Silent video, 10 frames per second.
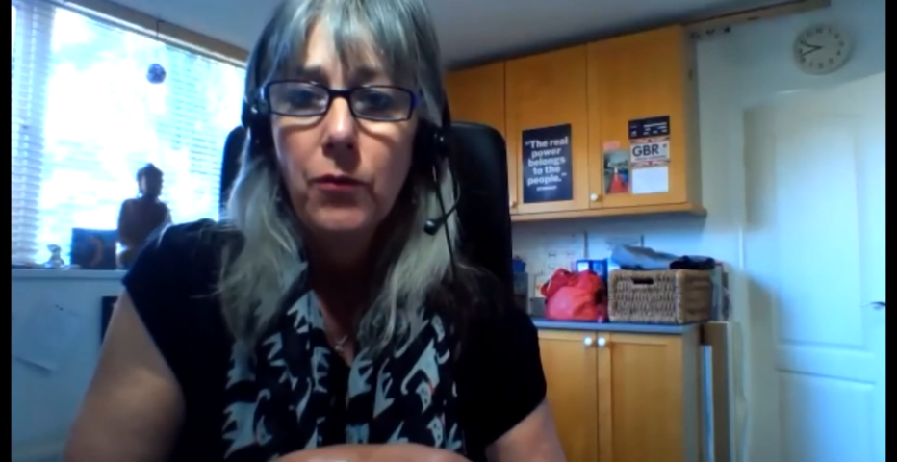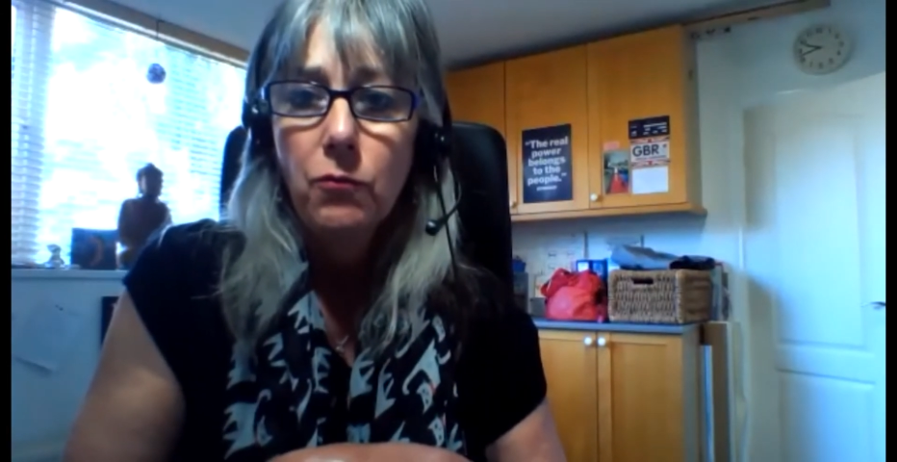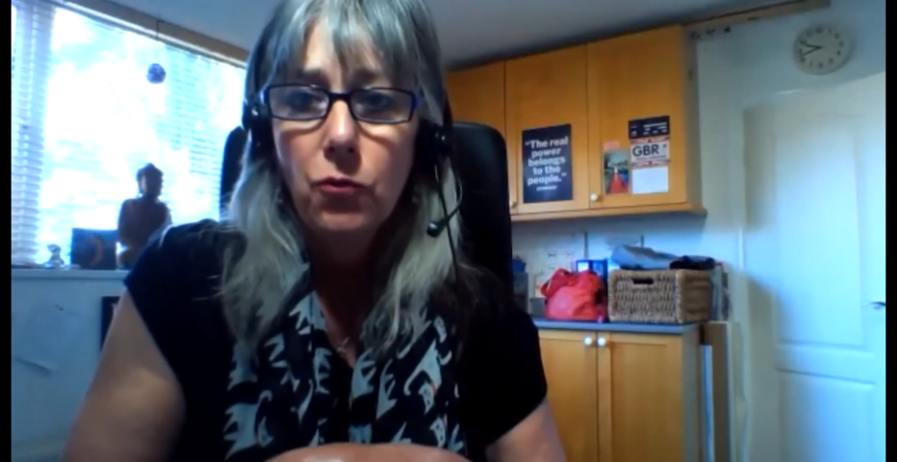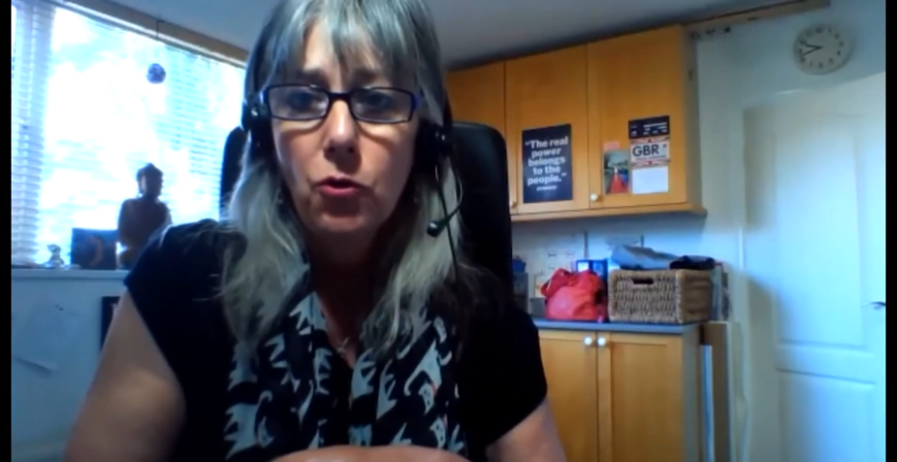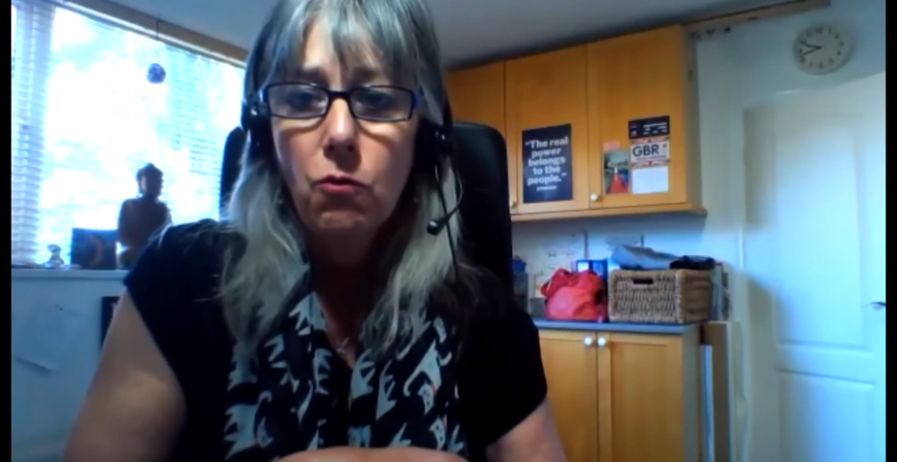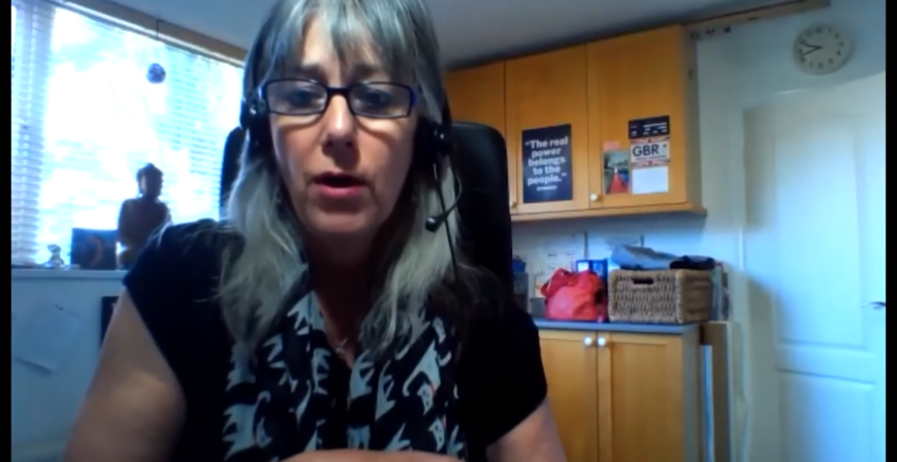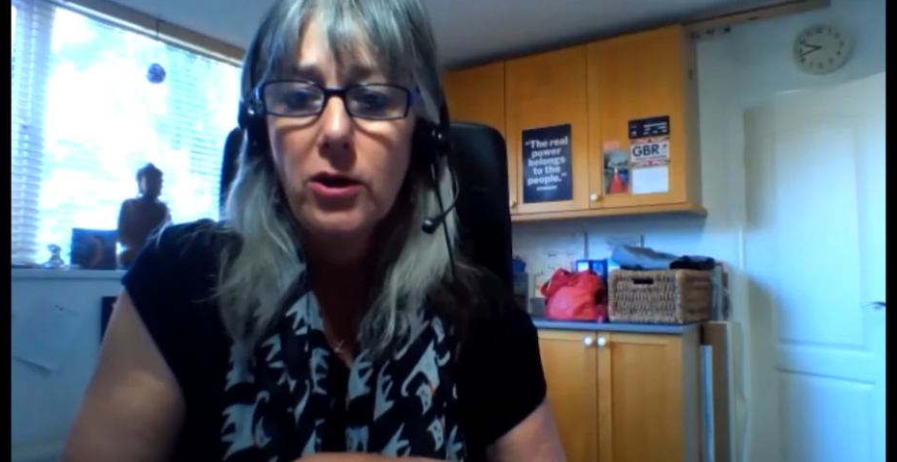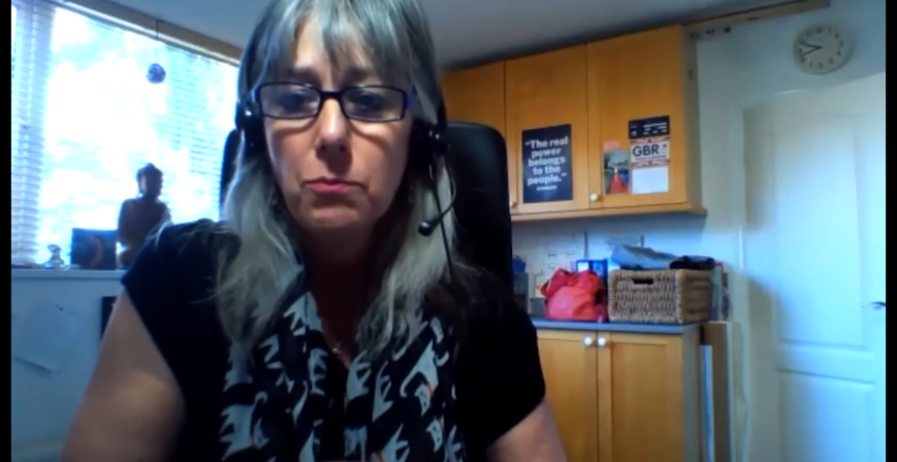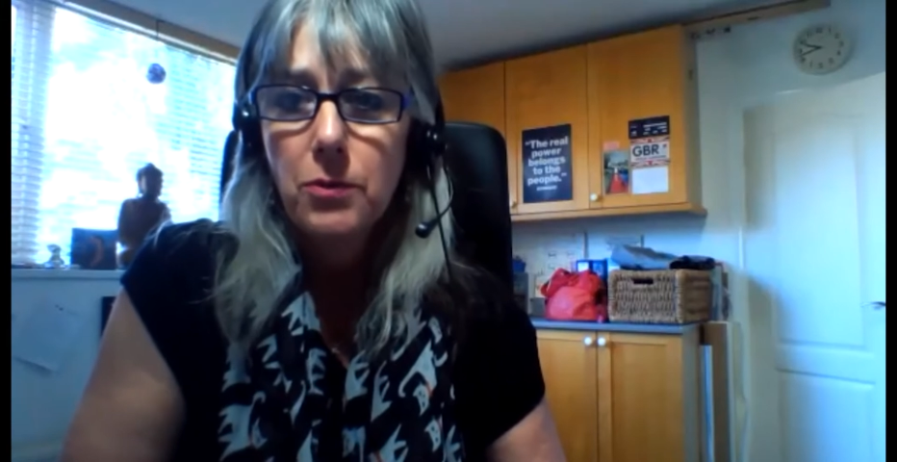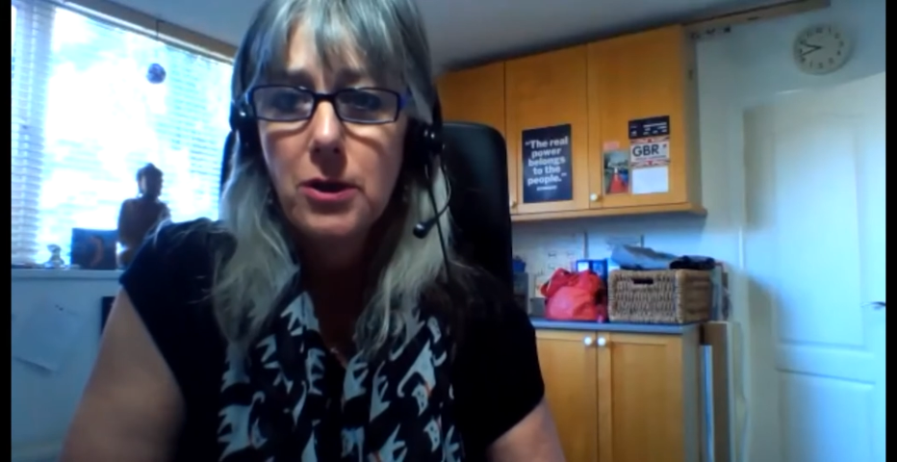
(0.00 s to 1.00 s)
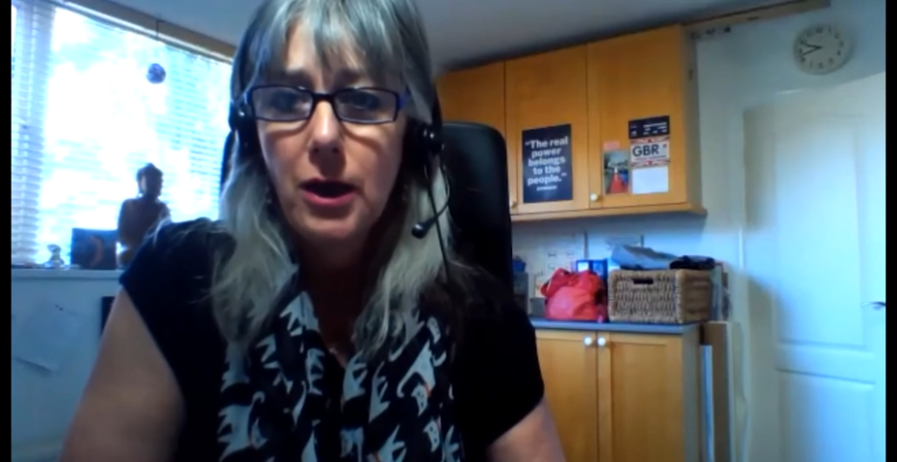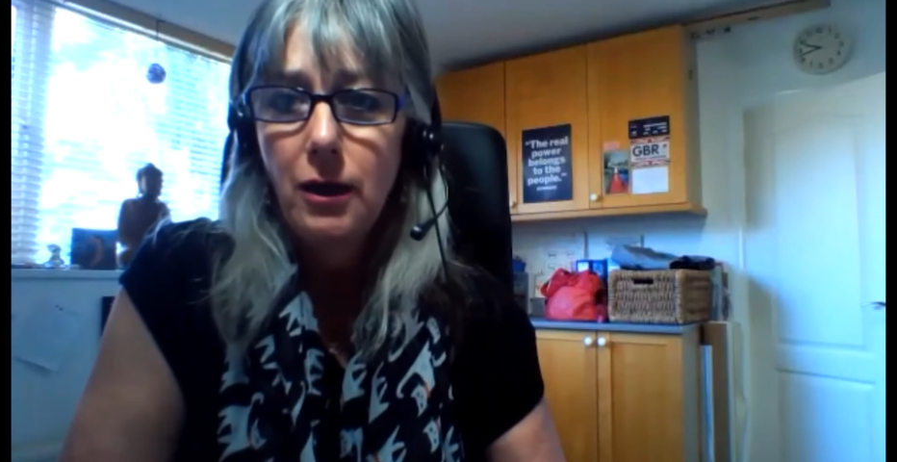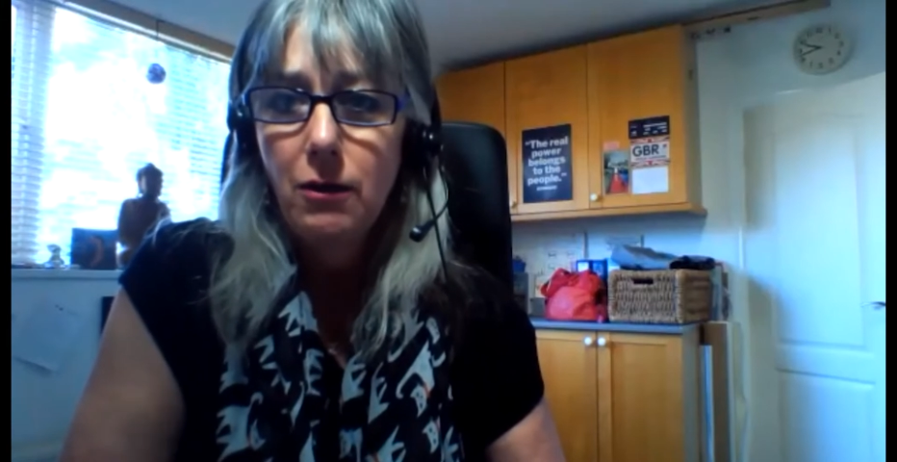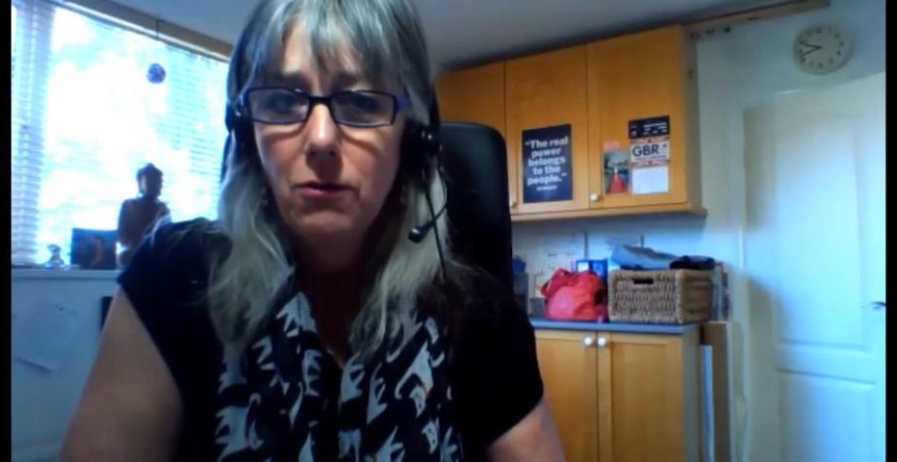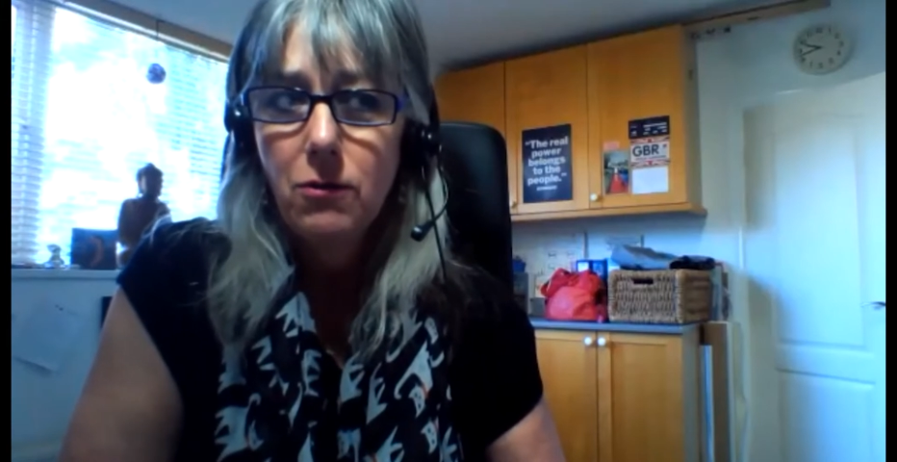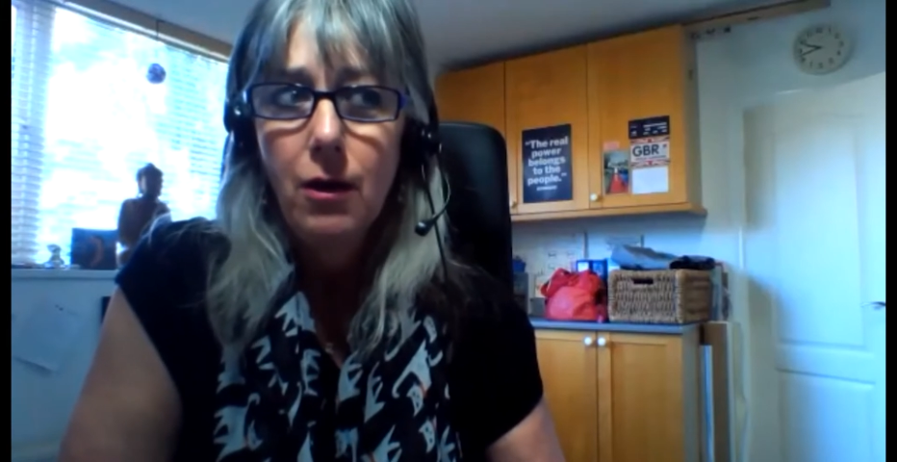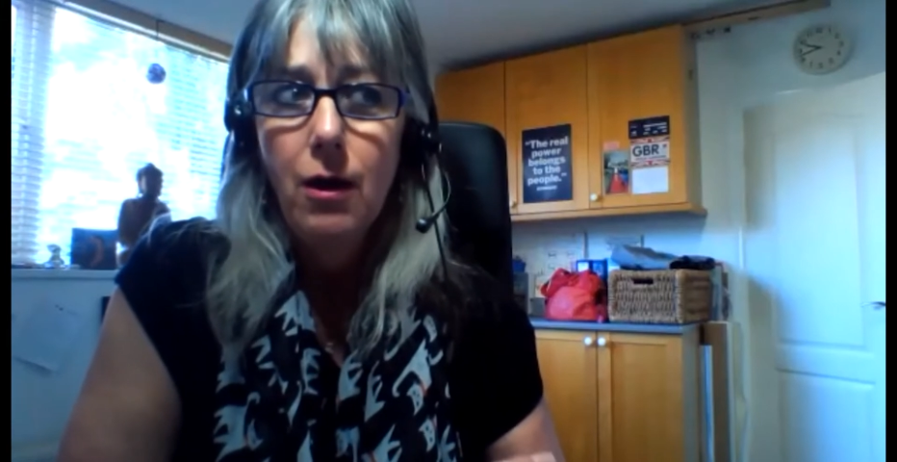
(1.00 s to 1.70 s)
for your expertise